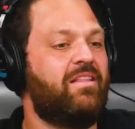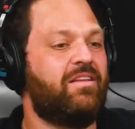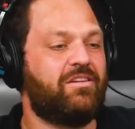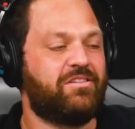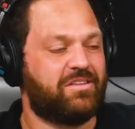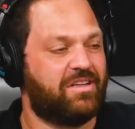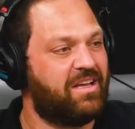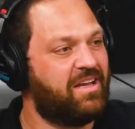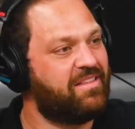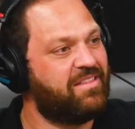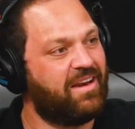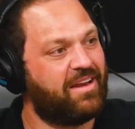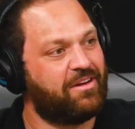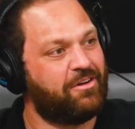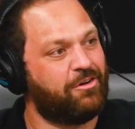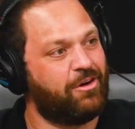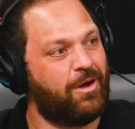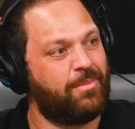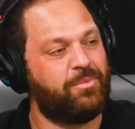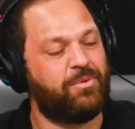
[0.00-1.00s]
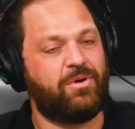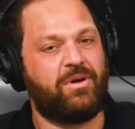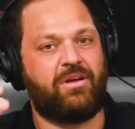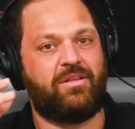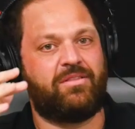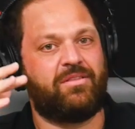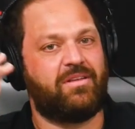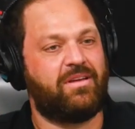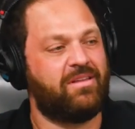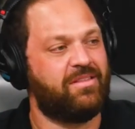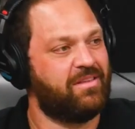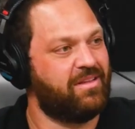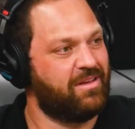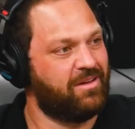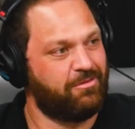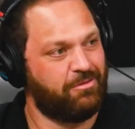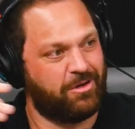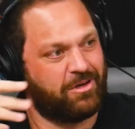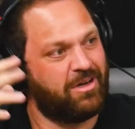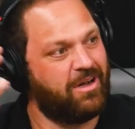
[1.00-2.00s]
There's a kid that I grew up with in
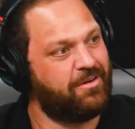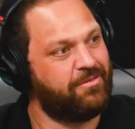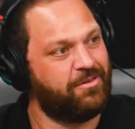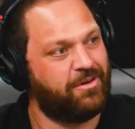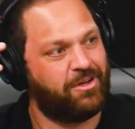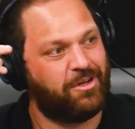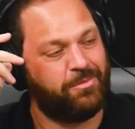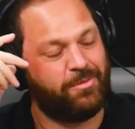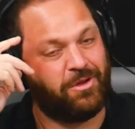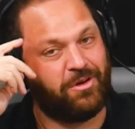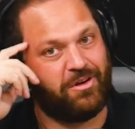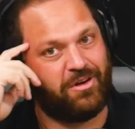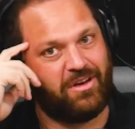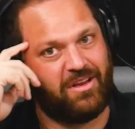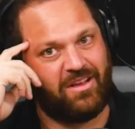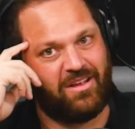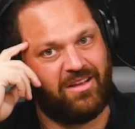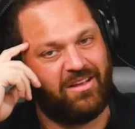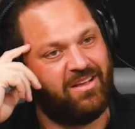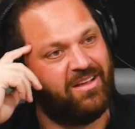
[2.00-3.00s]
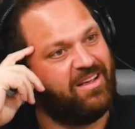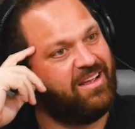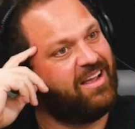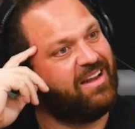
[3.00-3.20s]
the recovery community,